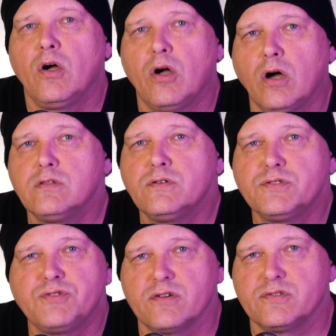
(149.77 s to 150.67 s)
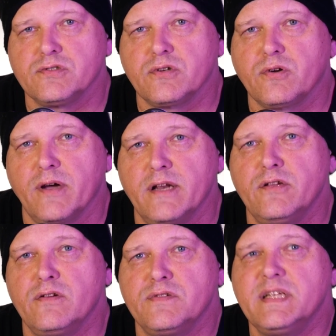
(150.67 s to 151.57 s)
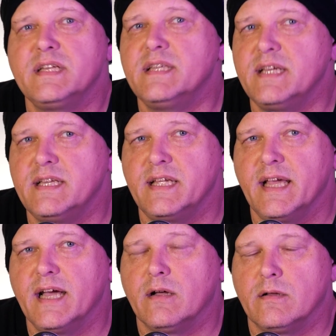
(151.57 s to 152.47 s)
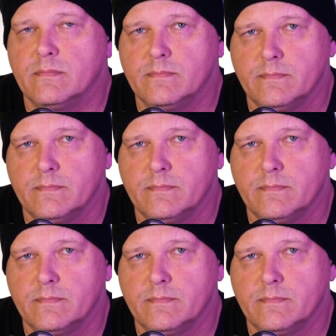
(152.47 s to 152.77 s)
All those structures are created using DDL.